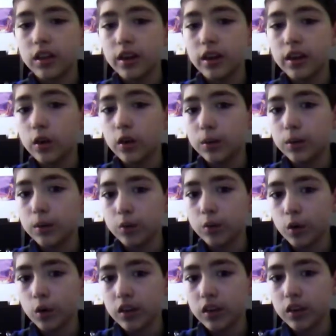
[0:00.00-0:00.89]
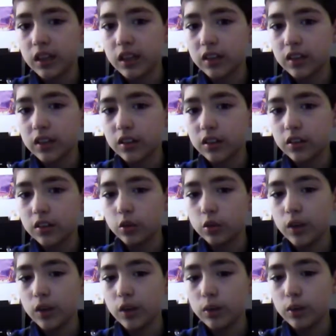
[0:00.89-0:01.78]
and now I'm turning it
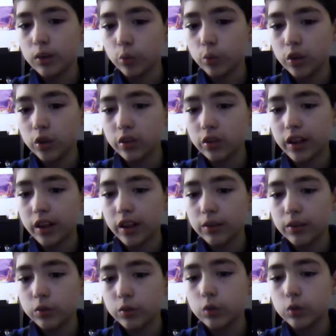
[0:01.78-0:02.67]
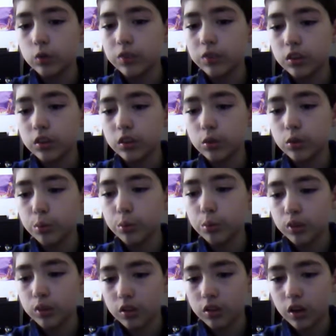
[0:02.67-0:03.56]
into a real life Goofy
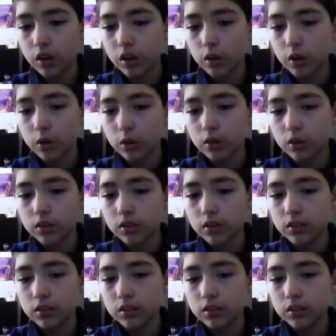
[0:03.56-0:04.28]
Goober guitar.